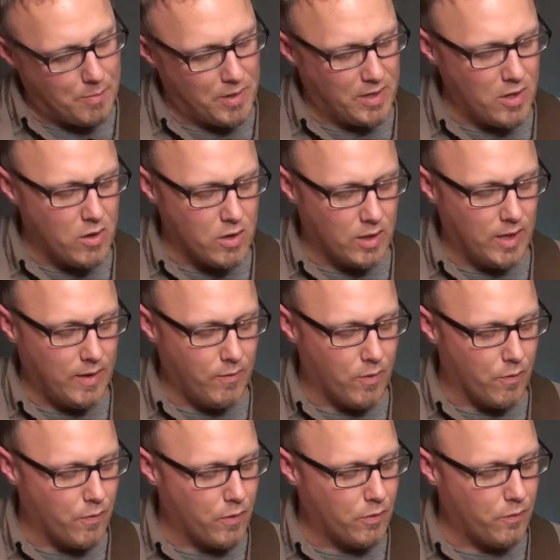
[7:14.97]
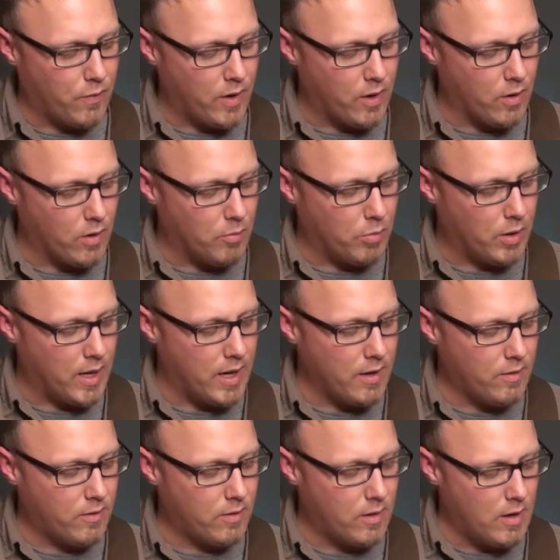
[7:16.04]
and you can leave your first finger in
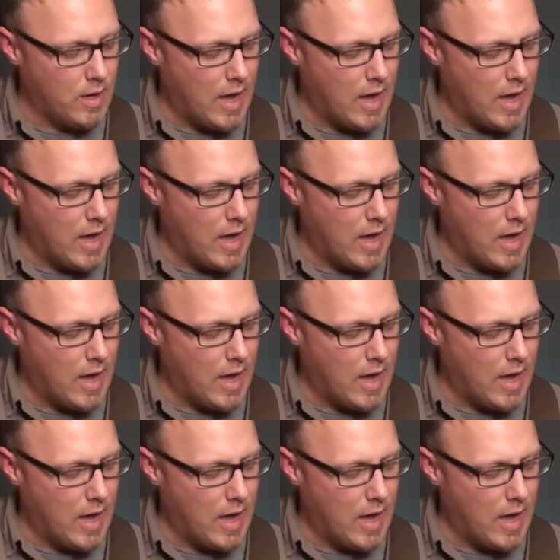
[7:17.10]
place.